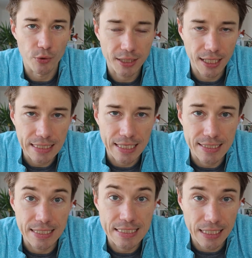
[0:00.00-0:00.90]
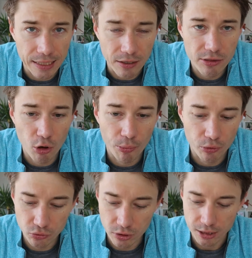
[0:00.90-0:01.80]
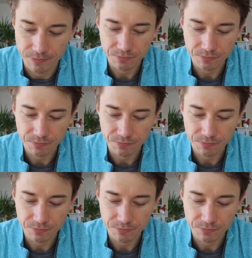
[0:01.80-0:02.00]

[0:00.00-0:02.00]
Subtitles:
candidates and selling the opportunity.